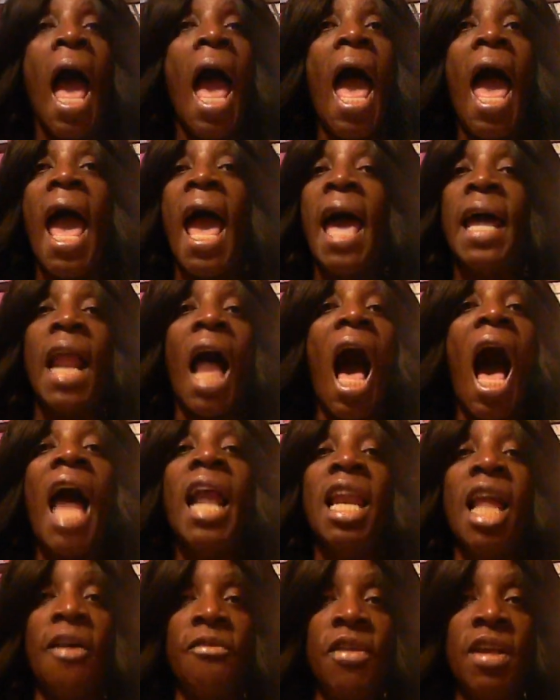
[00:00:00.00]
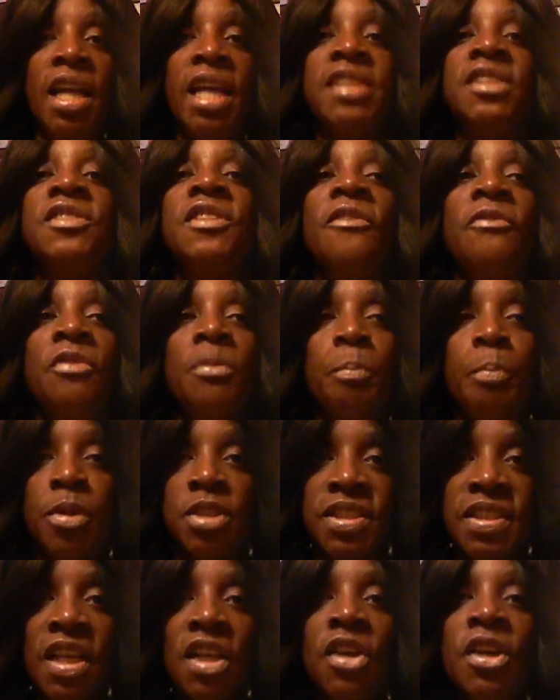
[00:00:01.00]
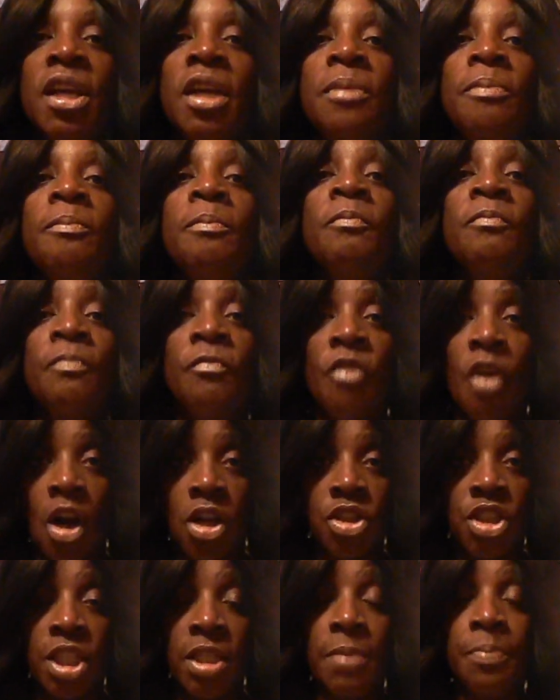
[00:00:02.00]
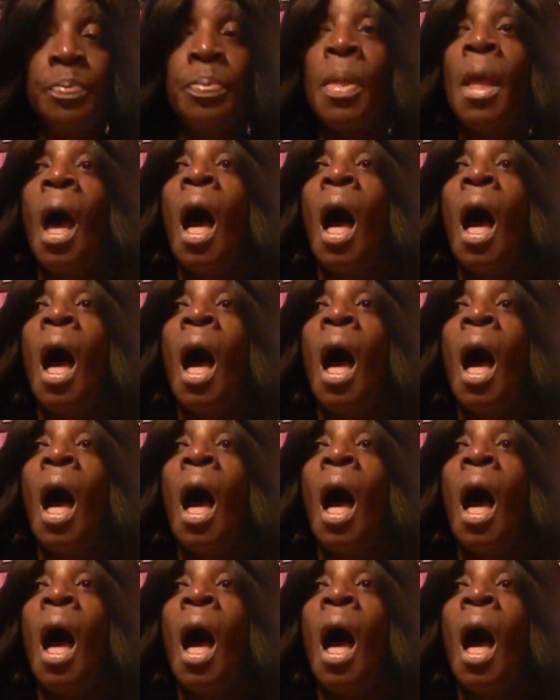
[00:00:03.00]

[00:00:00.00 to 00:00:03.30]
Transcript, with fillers: And I love it. It's the Brazilian Virgin.